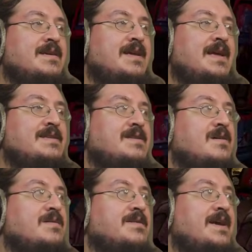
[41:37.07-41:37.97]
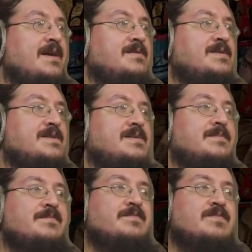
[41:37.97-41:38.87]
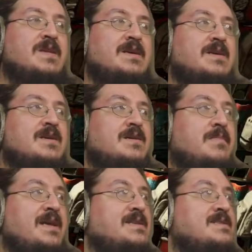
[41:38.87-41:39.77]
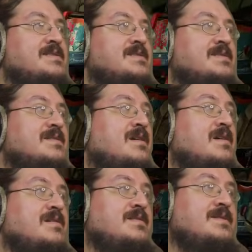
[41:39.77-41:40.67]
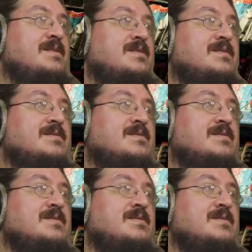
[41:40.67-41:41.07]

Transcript: head on out. Main is on